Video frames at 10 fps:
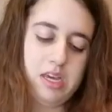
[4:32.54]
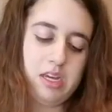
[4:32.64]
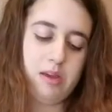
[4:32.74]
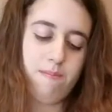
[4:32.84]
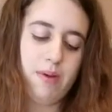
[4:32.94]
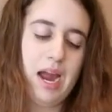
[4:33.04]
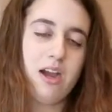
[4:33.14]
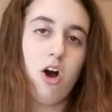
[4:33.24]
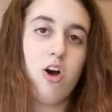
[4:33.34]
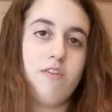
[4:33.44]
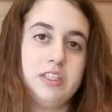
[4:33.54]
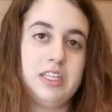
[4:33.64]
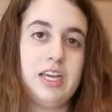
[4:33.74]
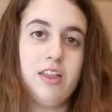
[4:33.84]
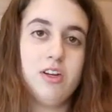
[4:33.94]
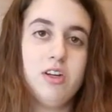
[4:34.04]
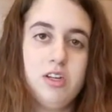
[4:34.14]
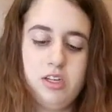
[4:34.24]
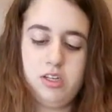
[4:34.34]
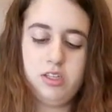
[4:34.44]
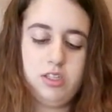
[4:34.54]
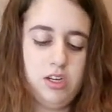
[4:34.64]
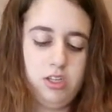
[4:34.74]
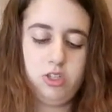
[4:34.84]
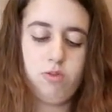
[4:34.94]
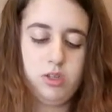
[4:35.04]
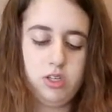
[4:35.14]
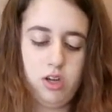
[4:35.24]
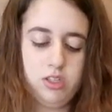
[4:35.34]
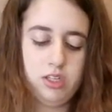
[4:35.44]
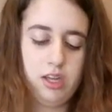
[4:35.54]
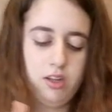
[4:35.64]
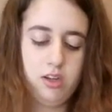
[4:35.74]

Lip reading: combine all of this together. You're just gonna squish it all together,